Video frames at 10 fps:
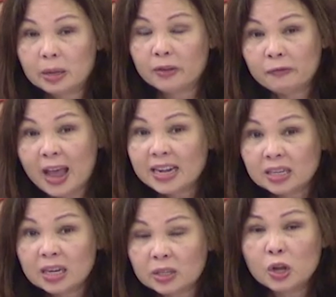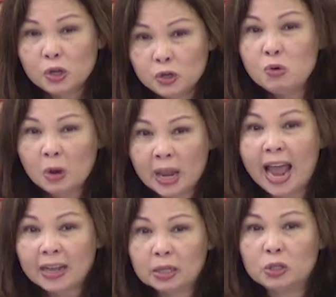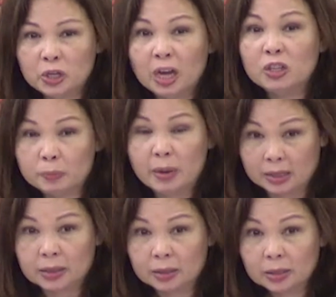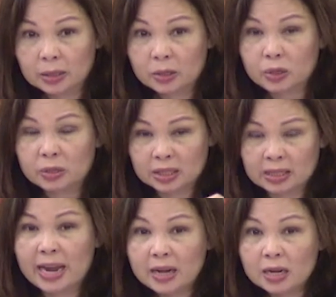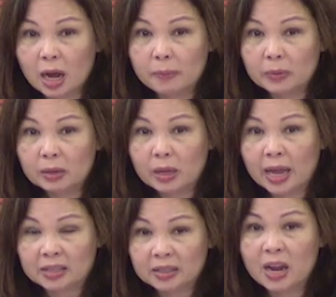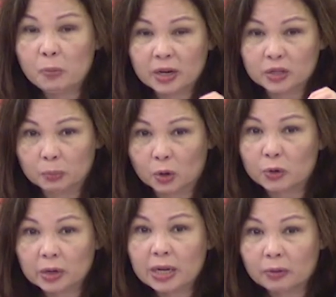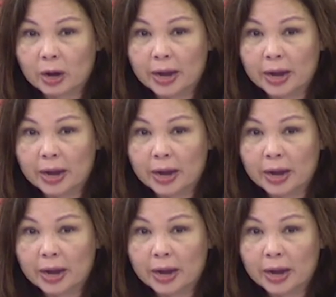The fact is, you lack the judgment to stand up and say what is morally